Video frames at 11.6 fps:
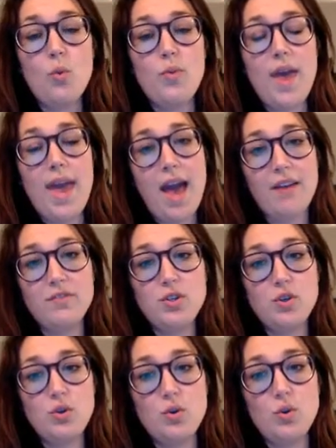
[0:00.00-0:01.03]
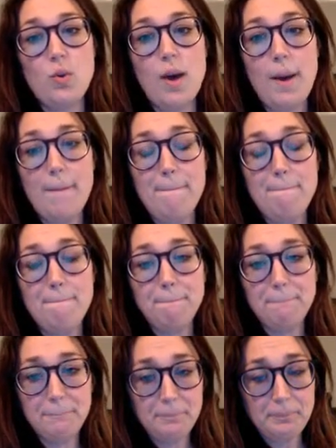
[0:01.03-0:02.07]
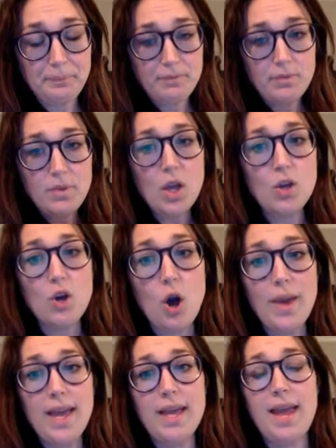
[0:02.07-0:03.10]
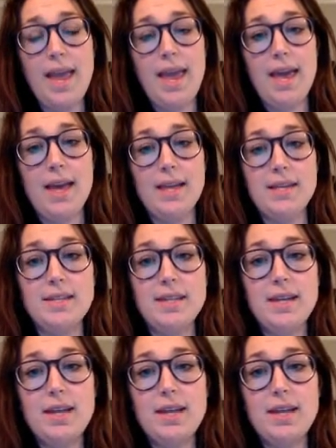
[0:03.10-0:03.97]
they have to go in and